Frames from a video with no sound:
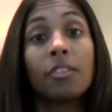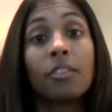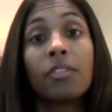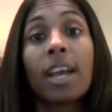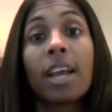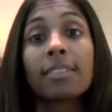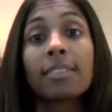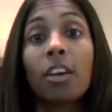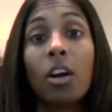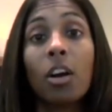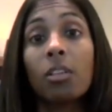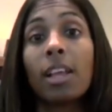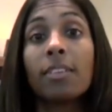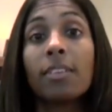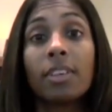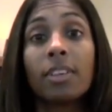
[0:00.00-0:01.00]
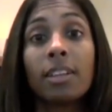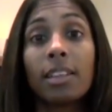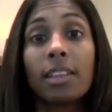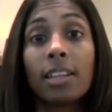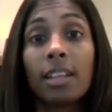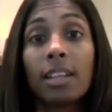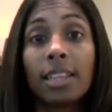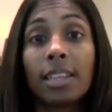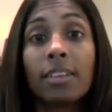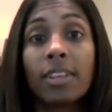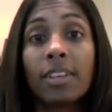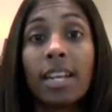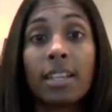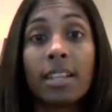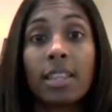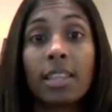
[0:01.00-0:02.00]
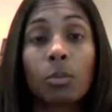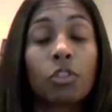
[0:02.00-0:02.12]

And in fact, all 11,